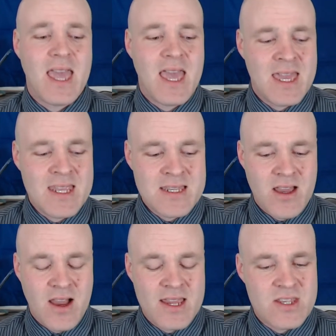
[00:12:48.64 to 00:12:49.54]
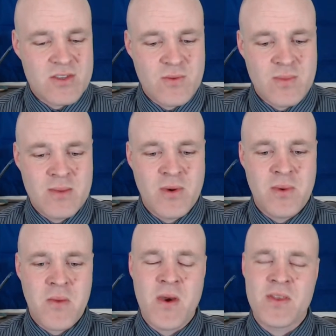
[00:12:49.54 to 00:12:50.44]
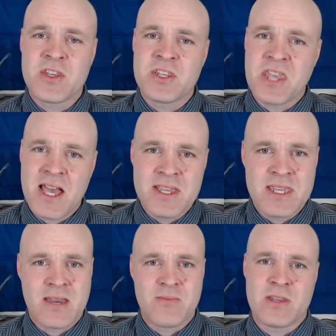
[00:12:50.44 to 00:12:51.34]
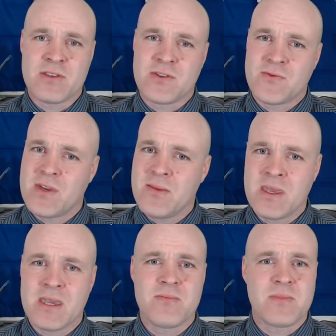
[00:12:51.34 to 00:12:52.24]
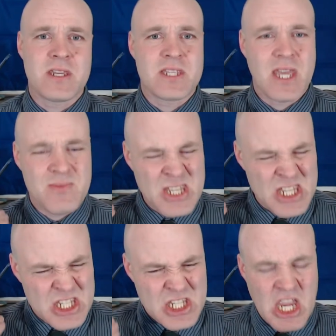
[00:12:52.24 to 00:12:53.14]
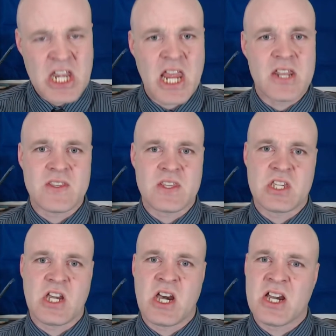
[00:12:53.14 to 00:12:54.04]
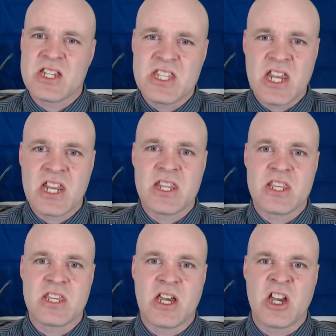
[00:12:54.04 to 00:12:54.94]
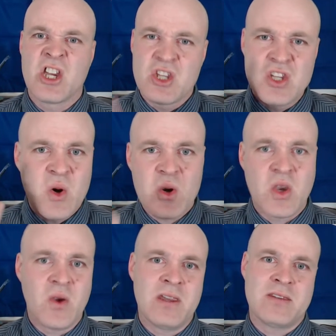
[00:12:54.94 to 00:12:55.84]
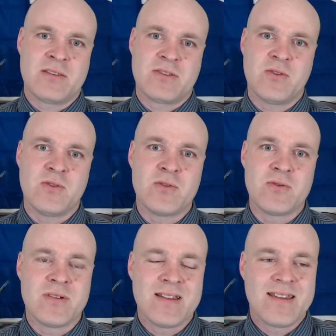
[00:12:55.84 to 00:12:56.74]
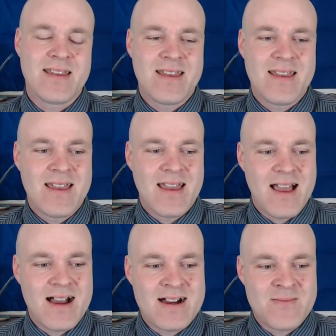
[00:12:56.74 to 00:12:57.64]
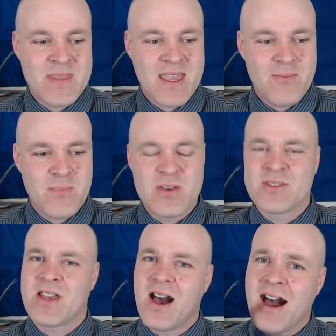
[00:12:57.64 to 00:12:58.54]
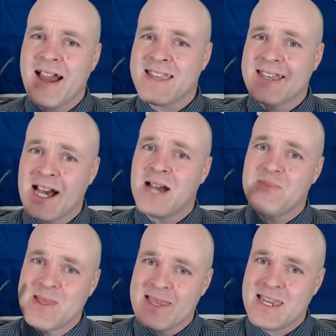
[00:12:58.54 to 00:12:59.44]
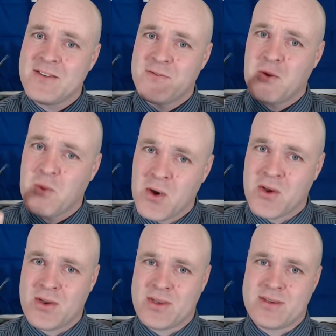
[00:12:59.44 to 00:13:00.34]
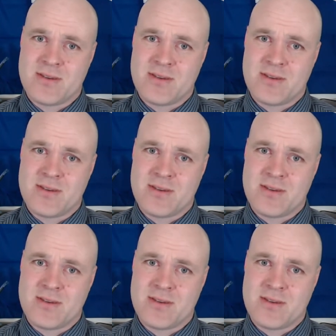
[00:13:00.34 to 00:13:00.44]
And I just remember my mother yelling at me, screaming at me, telling me, get out of the car. Get out of the car. You're going to school. Because I can't be late for work.